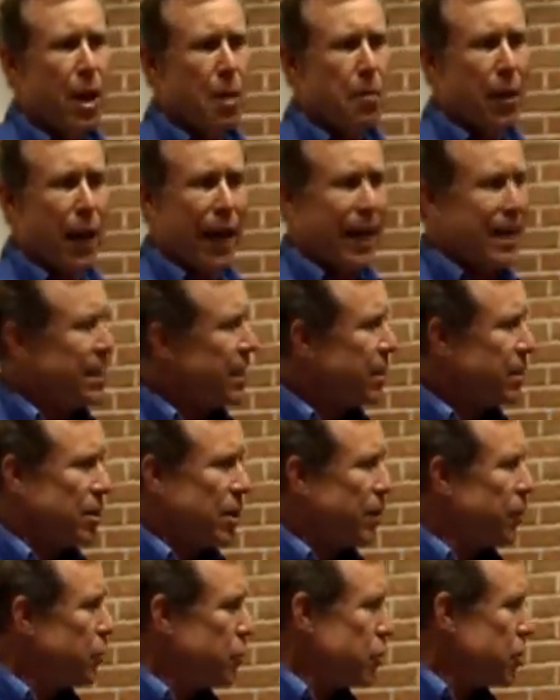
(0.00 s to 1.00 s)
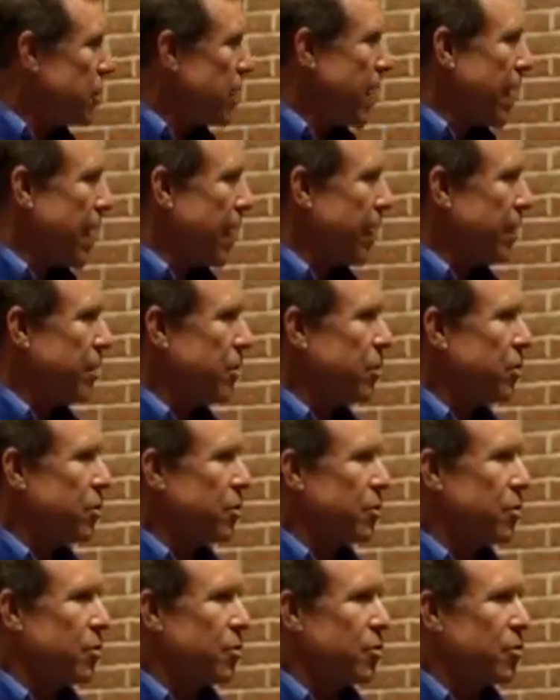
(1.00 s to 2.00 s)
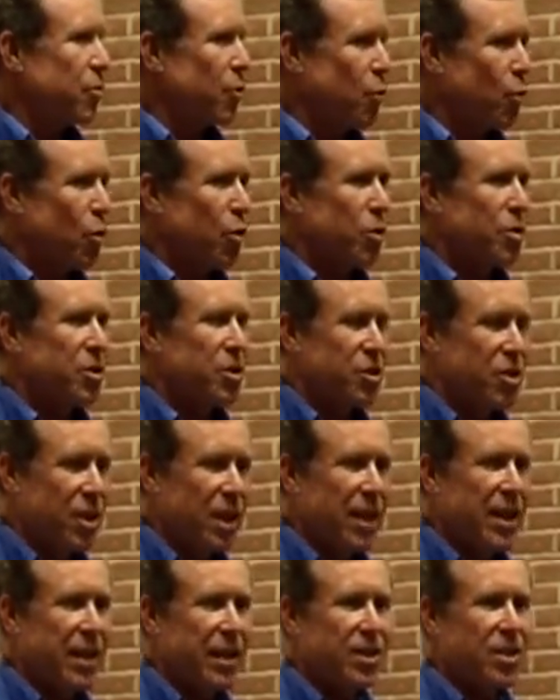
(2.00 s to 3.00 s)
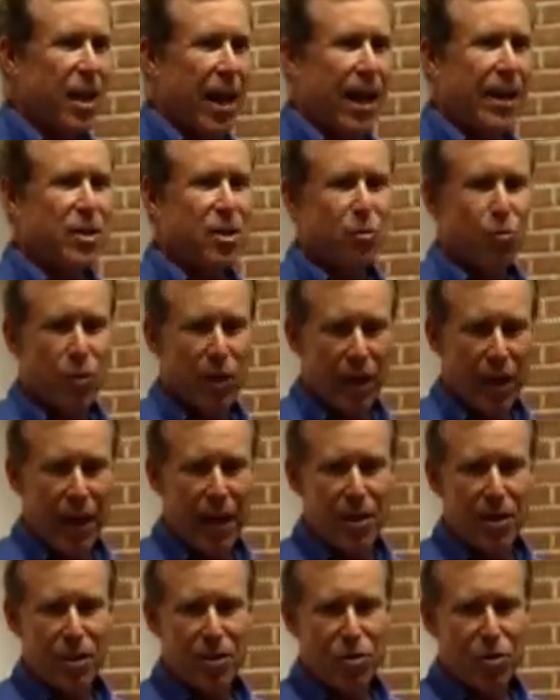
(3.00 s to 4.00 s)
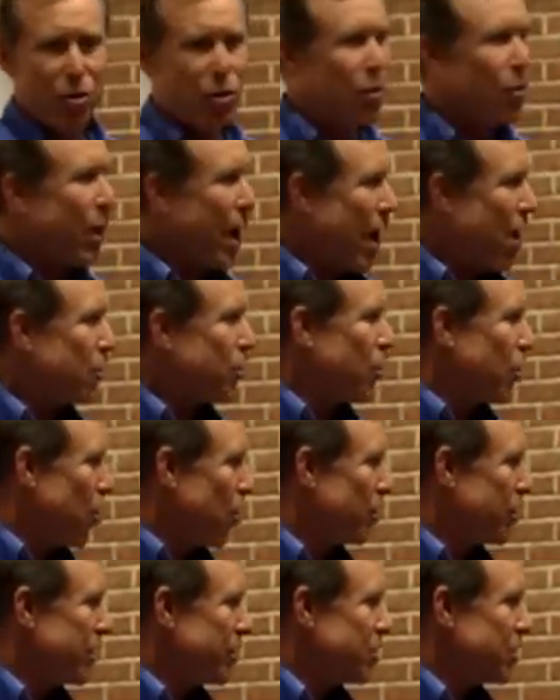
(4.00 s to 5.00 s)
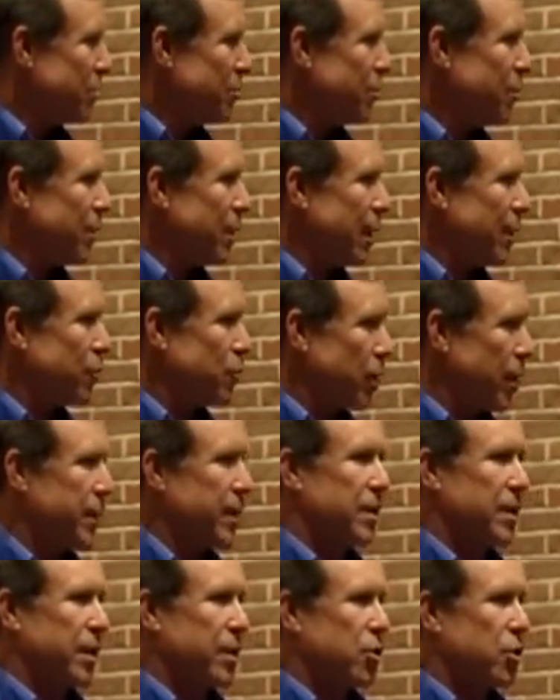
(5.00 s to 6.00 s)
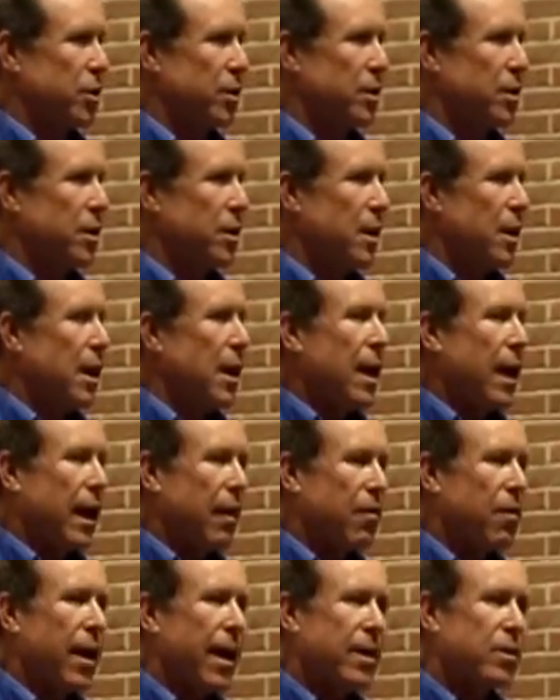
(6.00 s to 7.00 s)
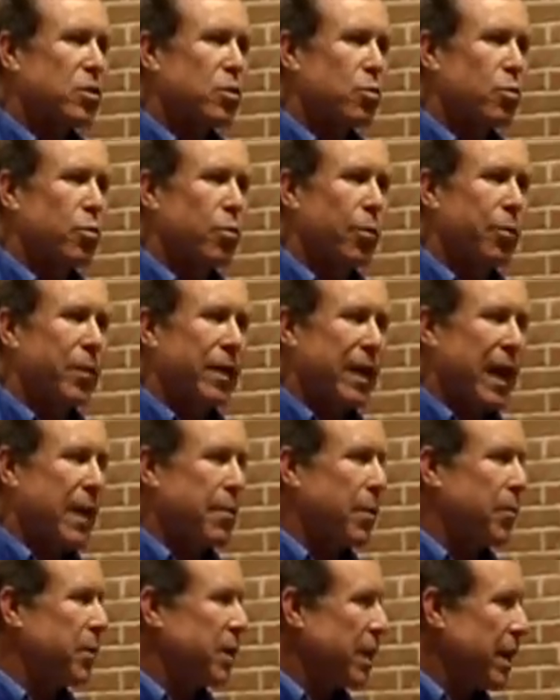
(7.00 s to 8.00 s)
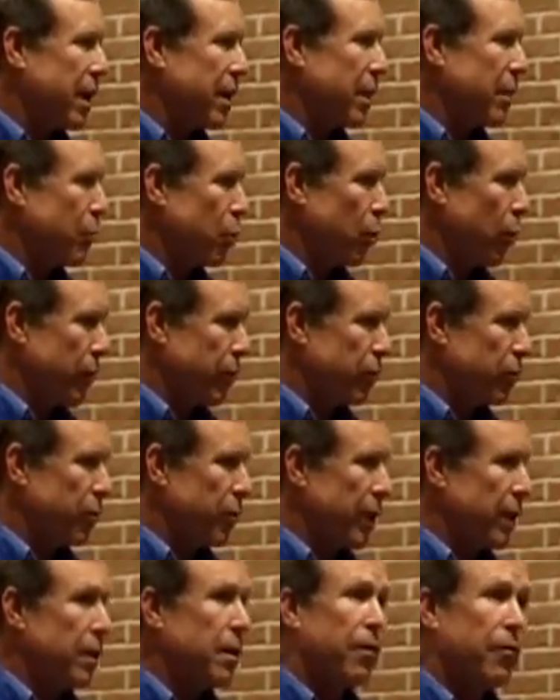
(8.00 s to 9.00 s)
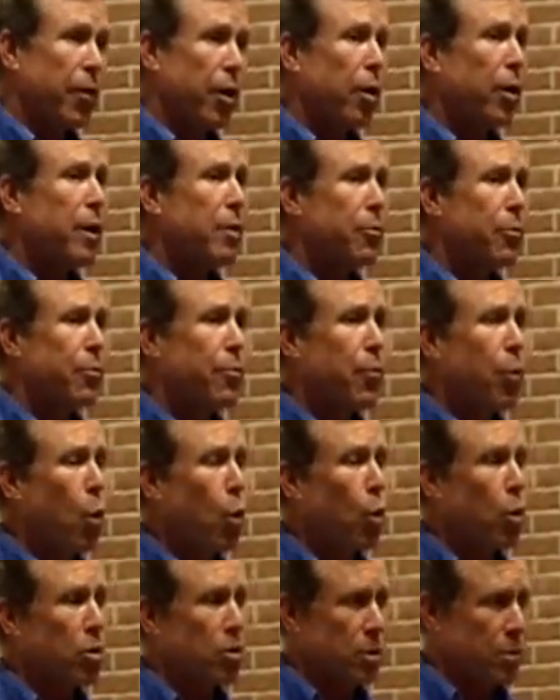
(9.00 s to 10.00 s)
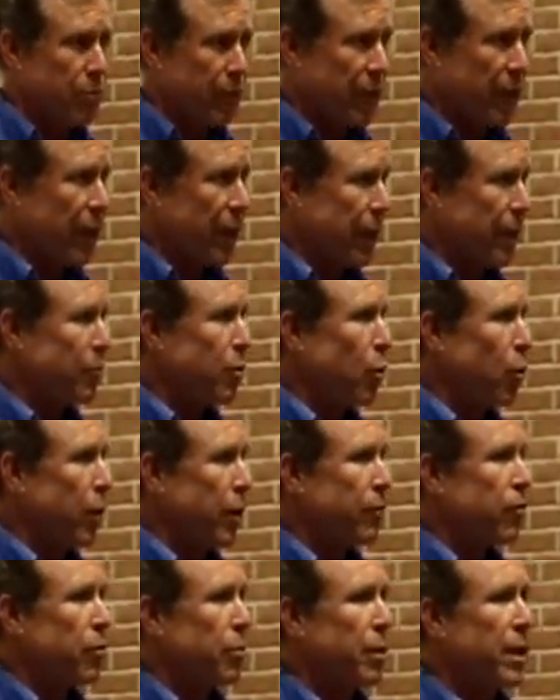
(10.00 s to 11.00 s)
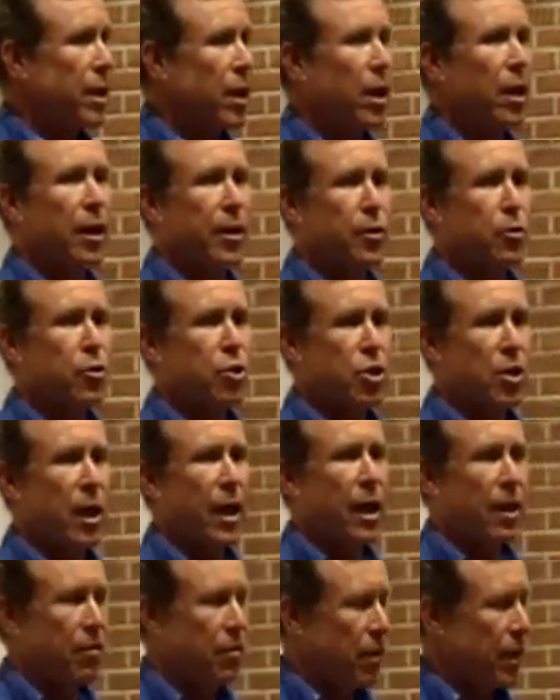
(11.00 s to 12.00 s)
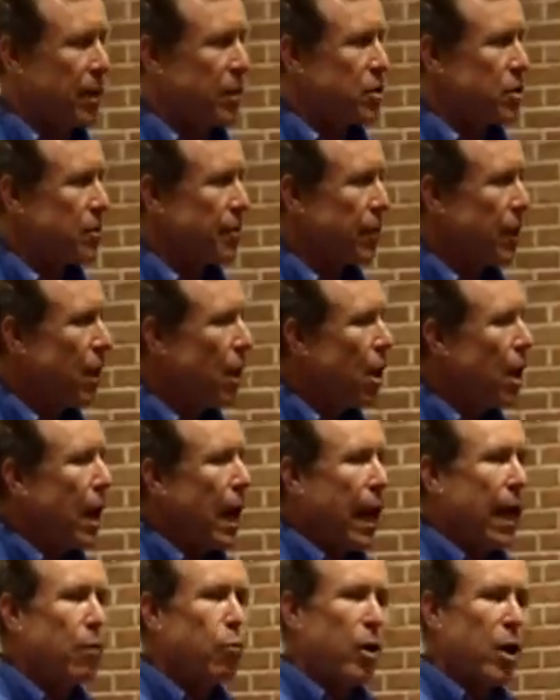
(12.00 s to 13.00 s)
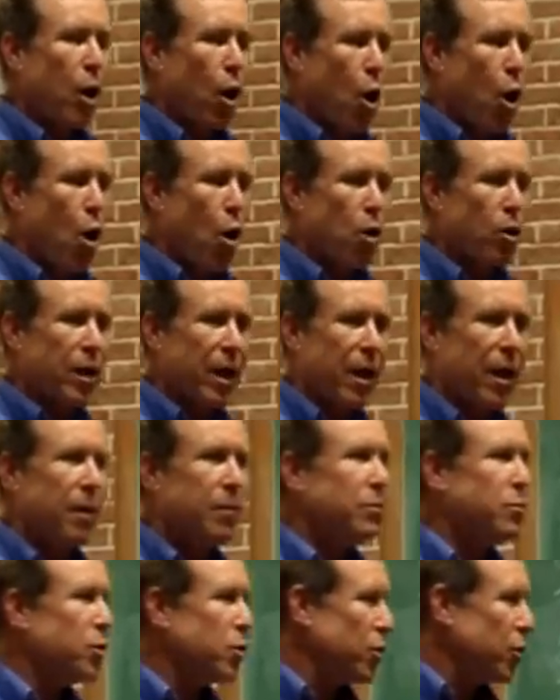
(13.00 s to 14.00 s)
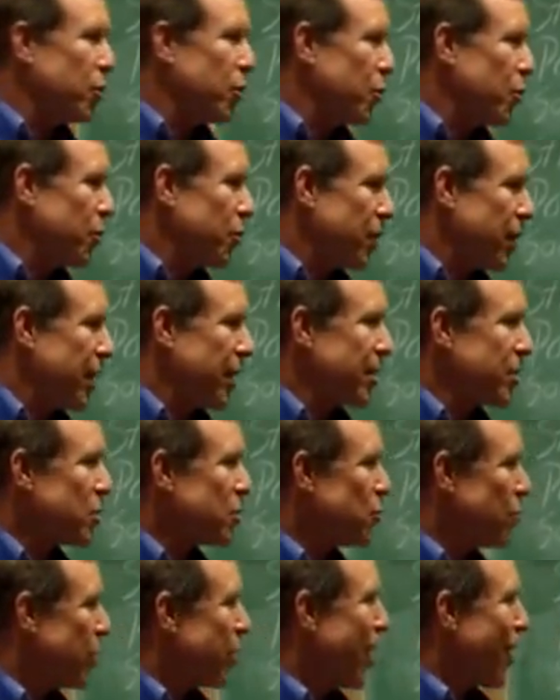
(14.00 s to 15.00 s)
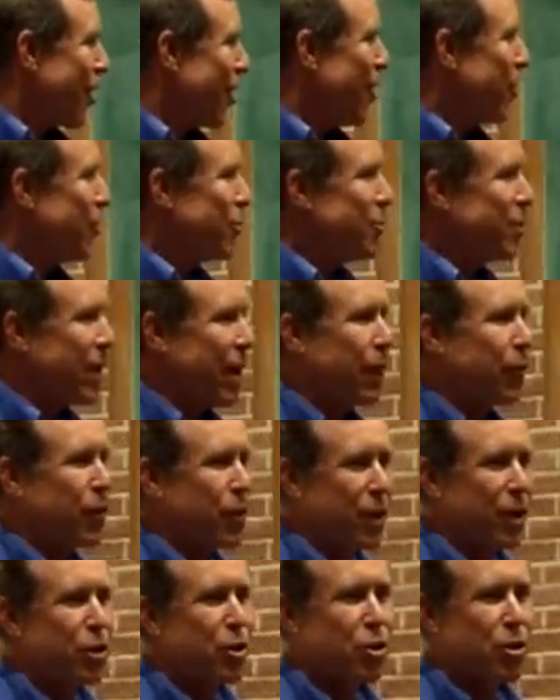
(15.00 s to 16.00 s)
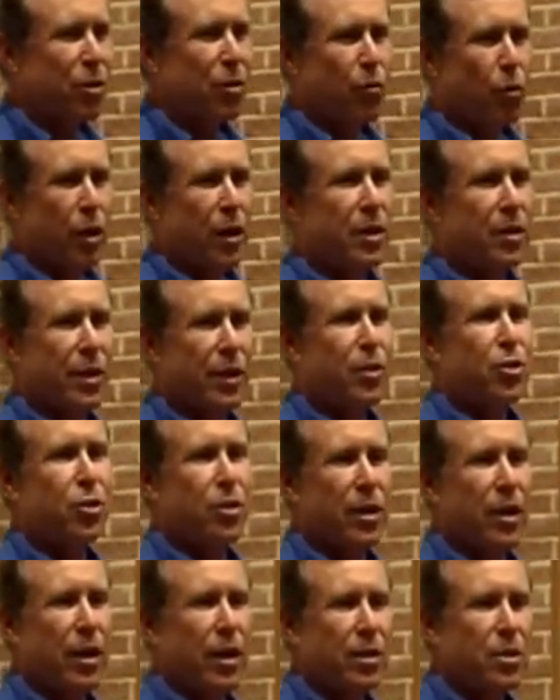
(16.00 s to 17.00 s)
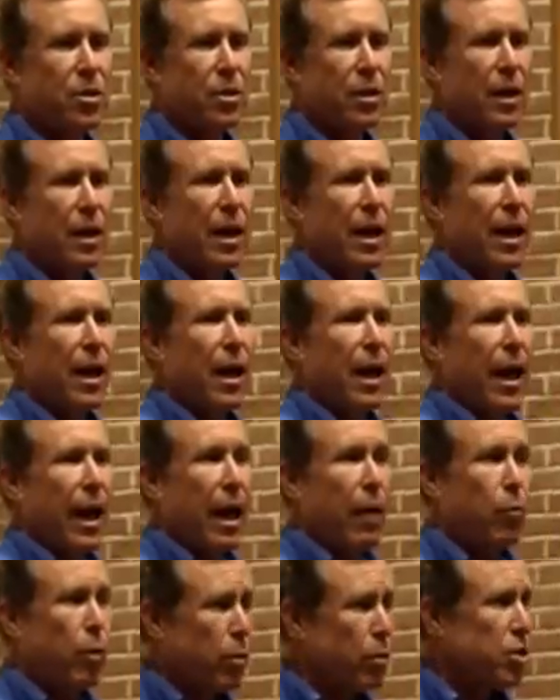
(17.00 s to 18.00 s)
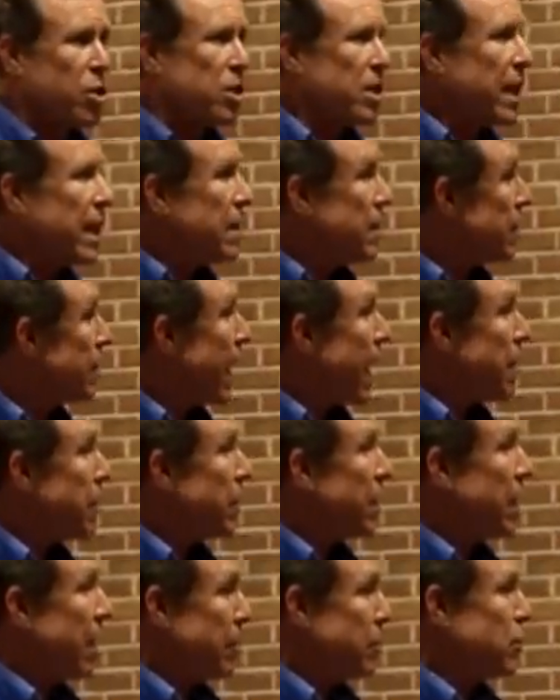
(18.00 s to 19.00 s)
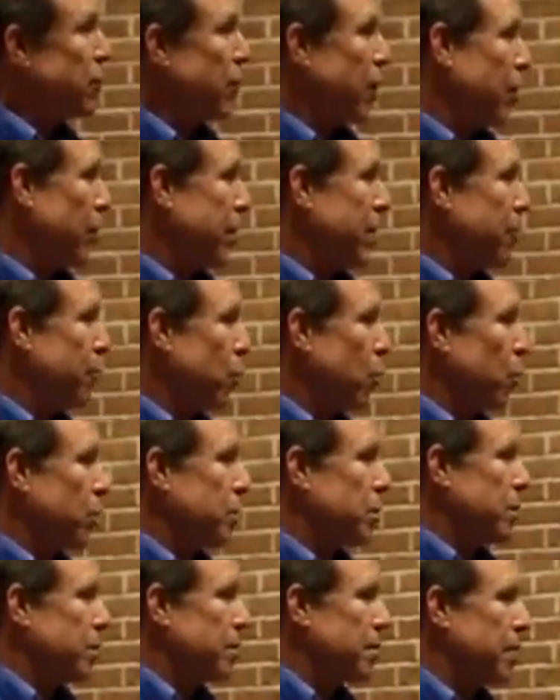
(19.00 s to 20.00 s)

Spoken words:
But I didn't understand the word disease as it related to alcoholism and drug addiction. And that's what became a beginning point for me, a very important beginning point for me to understand this. And we all come to this with our own definition of what addiction is. And we will see that that becomes very important.